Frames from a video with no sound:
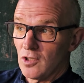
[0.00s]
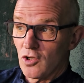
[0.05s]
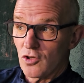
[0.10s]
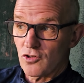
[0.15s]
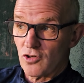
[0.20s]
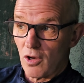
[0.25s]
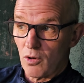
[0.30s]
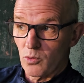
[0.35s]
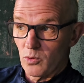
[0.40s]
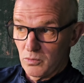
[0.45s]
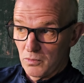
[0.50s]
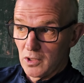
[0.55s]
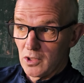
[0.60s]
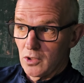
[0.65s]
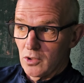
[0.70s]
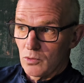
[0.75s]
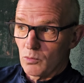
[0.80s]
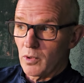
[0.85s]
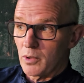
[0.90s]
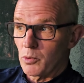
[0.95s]
So
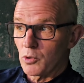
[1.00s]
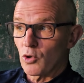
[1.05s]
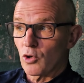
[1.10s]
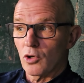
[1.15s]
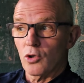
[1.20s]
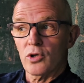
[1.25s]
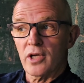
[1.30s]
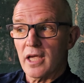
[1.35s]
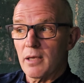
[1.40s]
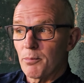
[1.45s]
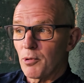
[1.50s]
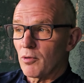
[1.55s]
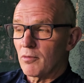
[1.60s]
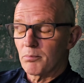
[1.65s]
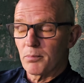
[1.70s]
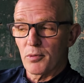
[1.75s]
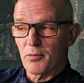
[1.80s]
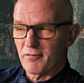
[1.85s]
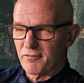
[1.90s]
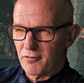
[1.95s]
we were unlucky, but
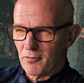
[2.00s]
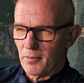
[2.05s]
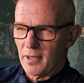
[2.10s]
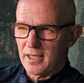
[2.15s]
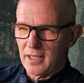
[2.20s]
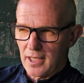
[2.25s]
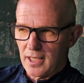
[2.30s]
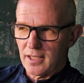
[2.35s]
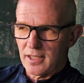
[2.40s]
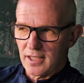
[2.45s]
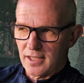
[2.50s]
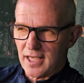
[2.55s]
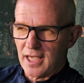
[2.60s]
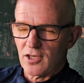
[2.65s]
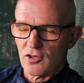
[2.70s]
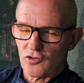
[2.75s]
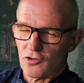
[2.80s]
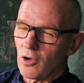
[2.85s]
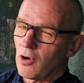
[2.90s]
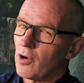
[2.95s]
it
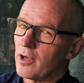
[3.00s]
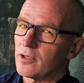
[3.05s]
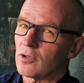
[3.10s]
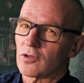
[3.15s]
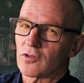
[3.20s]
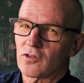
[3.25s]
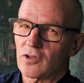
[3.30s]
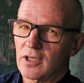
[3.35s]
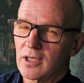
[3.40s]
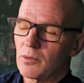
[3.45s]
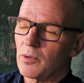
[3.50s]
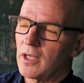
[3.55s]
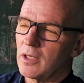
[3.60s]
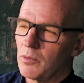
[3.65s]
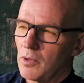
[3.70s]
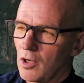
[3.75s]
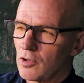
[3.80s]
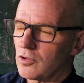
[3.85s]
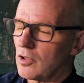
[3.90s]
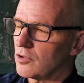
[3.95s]
kick-started us.
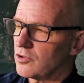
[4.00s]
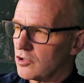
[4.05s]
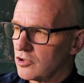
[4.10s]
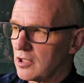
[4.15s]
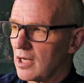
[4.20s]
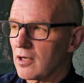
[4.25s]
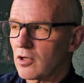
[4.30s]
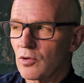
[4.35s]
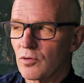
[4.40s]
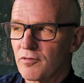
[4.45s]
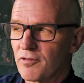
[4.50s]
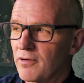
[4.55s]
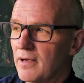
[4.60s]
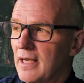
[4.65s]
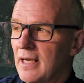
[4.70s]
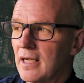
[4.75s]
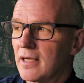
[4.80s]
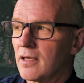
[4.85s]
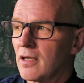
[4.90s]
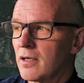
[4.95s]
I just had a good
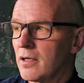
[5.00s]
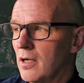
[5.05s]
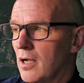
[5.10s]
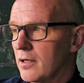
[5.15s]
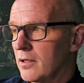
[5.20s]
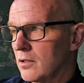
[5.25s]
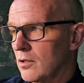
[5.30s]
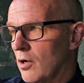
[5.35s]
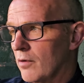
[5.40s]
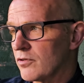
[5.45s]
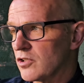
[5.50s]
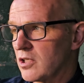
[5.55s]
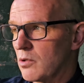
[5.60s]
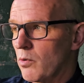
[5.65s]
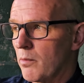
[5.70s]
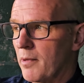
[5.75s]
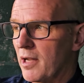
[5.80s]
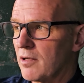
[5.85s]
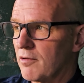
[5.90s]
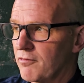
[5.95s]
feeling, and obviously we
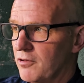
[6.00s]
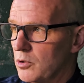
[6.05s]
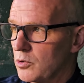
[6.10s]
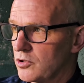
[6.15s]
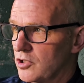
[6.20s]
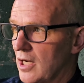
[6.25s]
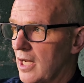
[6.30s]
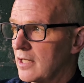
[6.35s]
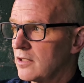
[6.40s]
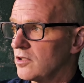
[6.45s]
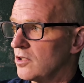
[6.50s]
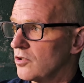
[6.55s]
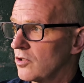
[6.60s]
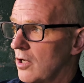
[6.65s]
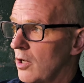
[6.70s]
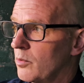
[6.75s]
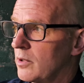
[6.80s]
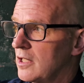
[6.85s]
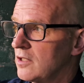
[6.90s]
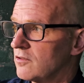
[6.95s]
made a few changes
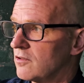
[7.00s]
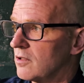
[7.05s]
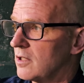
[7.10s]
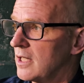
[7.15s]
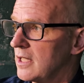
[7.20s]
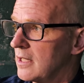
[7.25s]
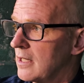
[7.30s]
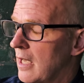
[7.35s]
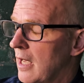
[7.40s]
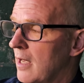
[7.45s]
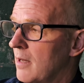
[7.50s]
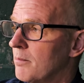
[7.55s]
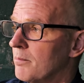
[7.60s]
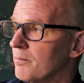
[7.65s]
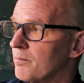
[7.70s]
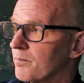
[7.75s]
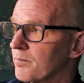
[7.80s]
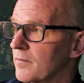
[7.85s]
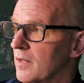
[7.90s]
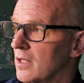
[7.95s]
going into the
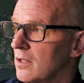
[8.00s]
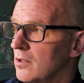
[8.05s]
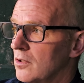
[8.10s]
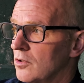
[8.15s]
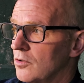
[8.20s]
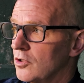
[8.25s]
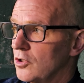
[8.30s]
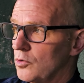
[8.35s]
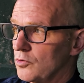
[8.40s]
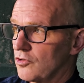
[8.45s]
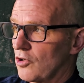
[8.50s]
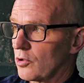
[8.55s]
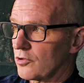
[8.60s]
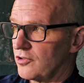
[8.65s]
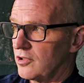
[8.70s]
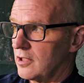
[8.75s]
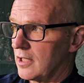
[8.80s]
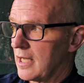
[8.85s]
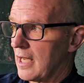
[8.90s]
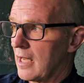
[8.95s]

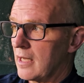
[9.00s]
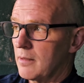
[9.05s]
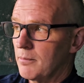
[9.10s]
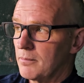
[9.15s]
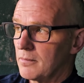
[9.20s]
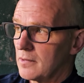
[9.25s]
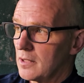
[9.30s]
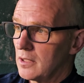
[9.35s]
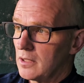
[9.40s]
Toxicity game.